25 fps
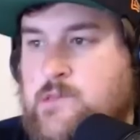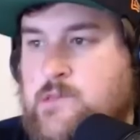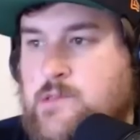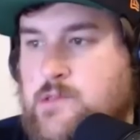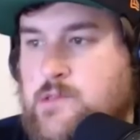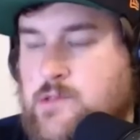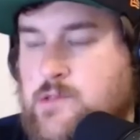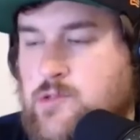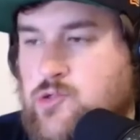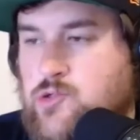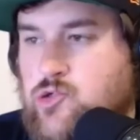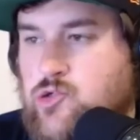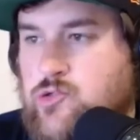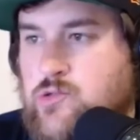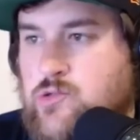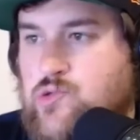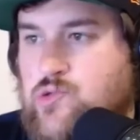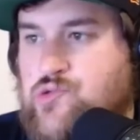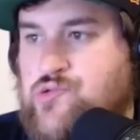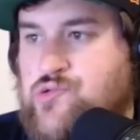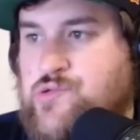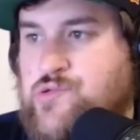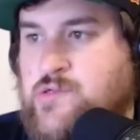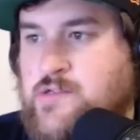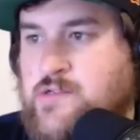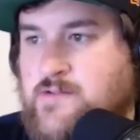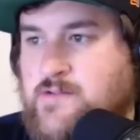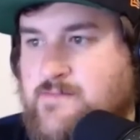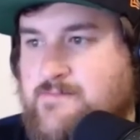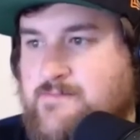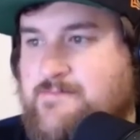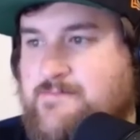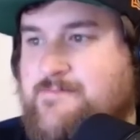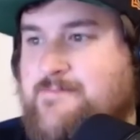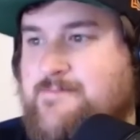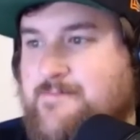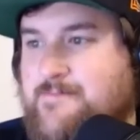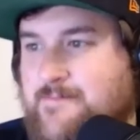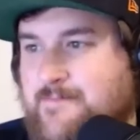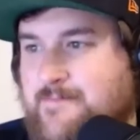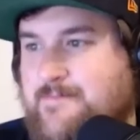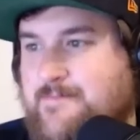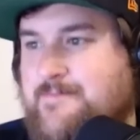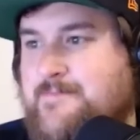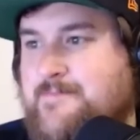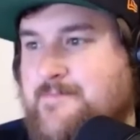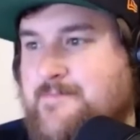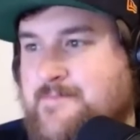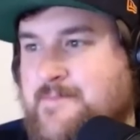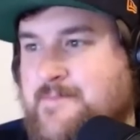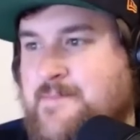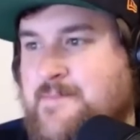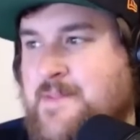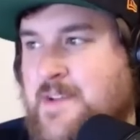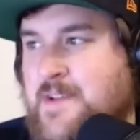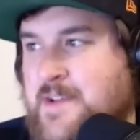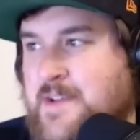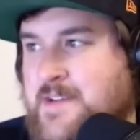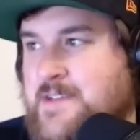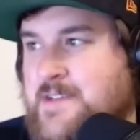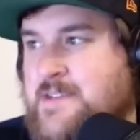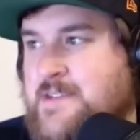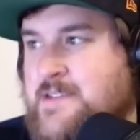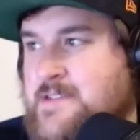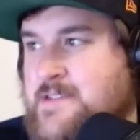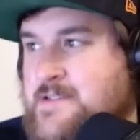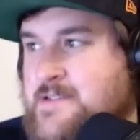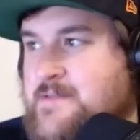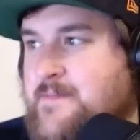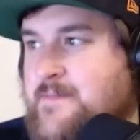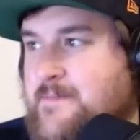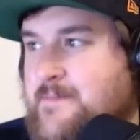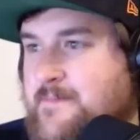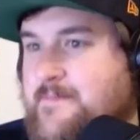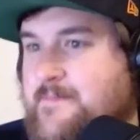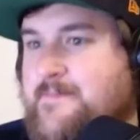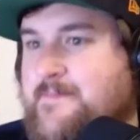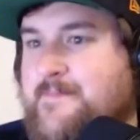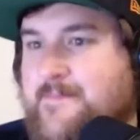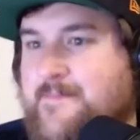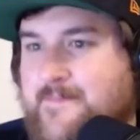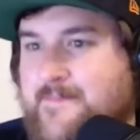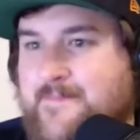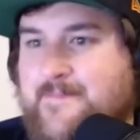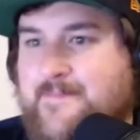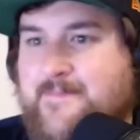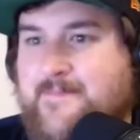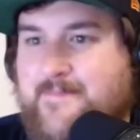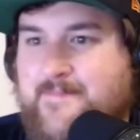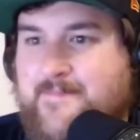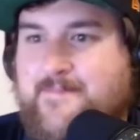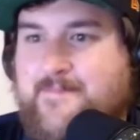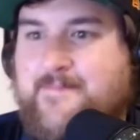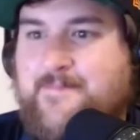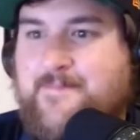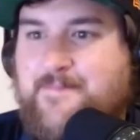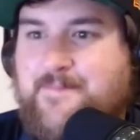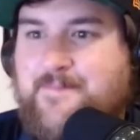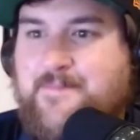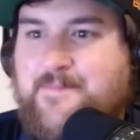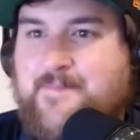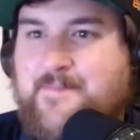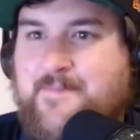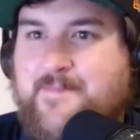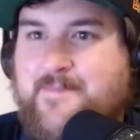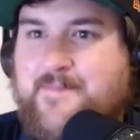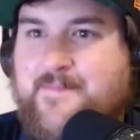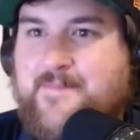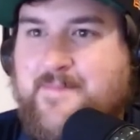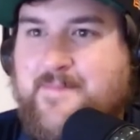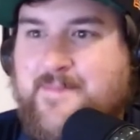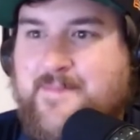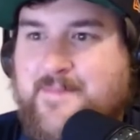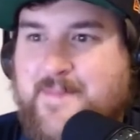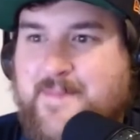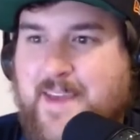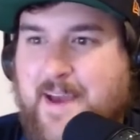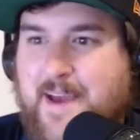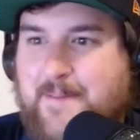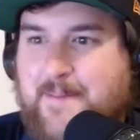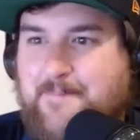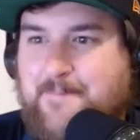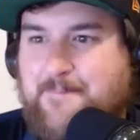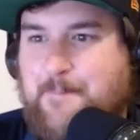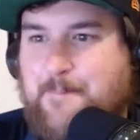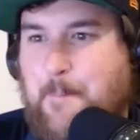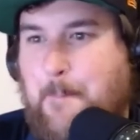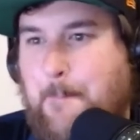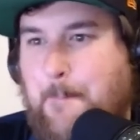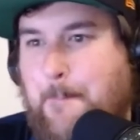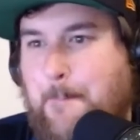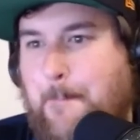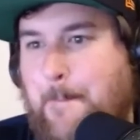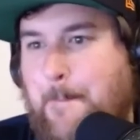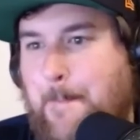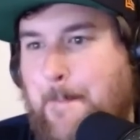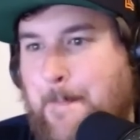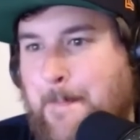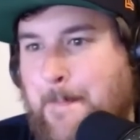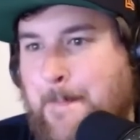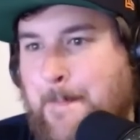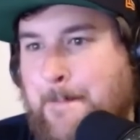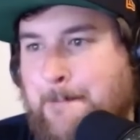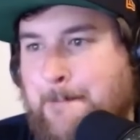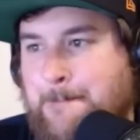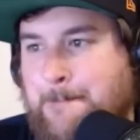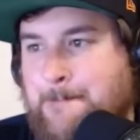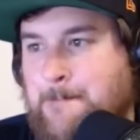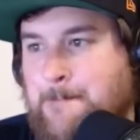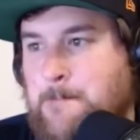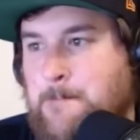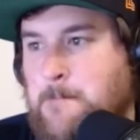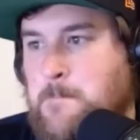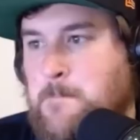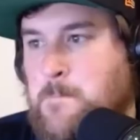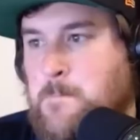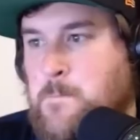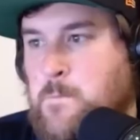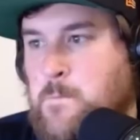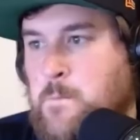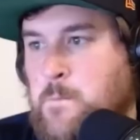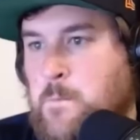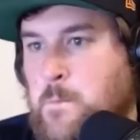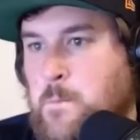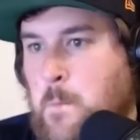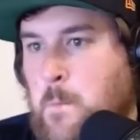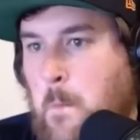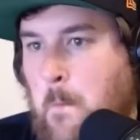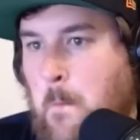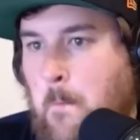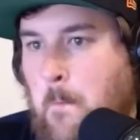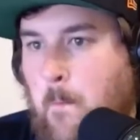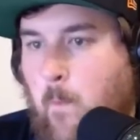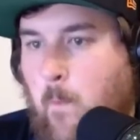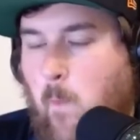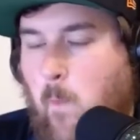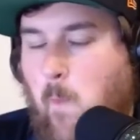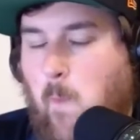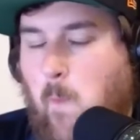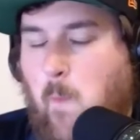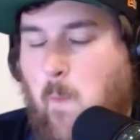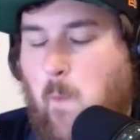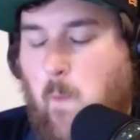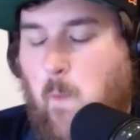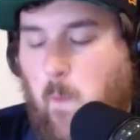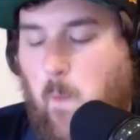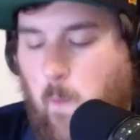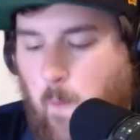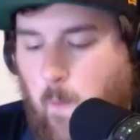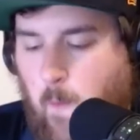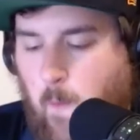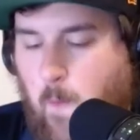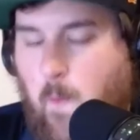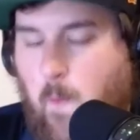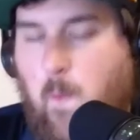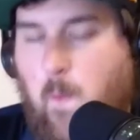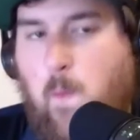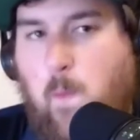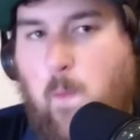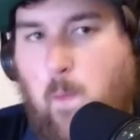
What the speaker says: (not speaking)